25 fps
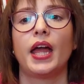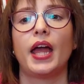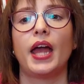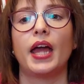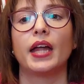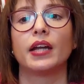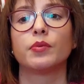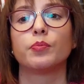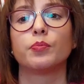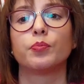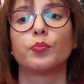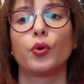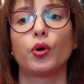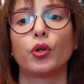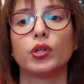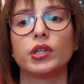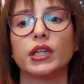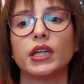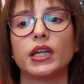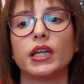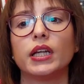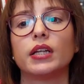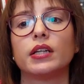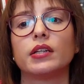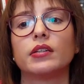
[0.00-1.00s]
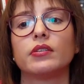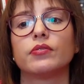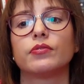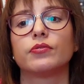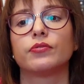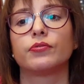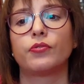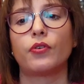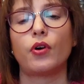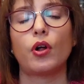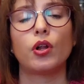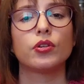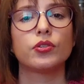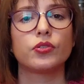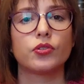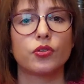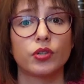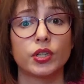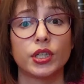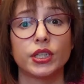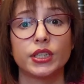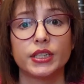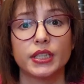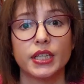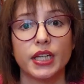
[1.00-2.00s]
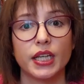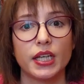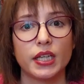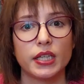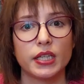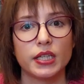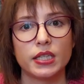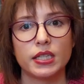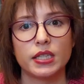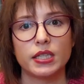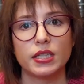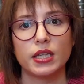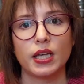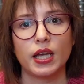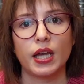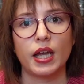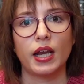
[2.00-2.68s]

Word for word: and Pauline falls on her knees